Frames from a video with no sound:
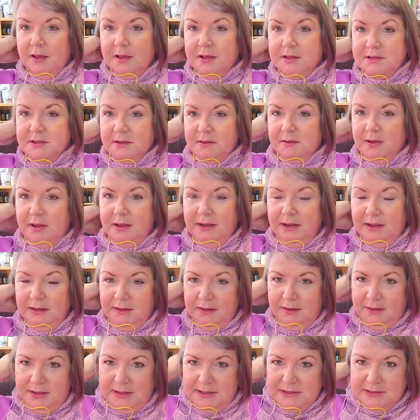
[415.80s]
So I
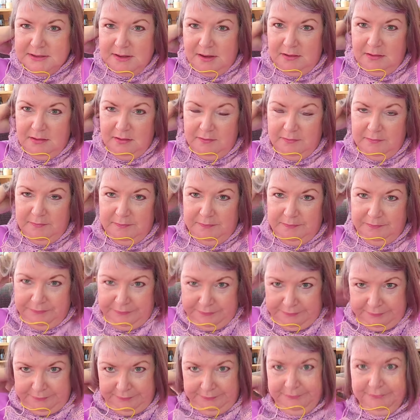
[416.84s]
knitted these kind of
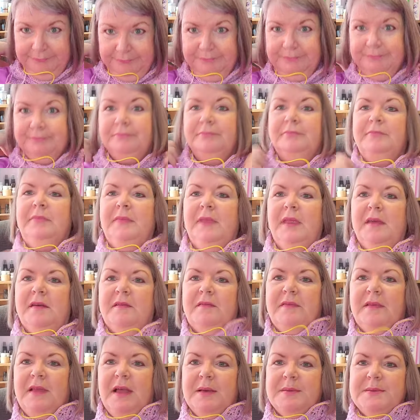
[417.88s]

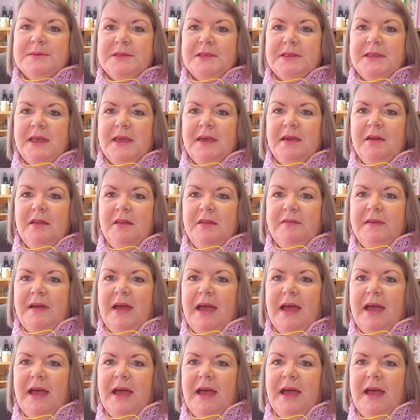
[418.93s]
flaps, so they kind of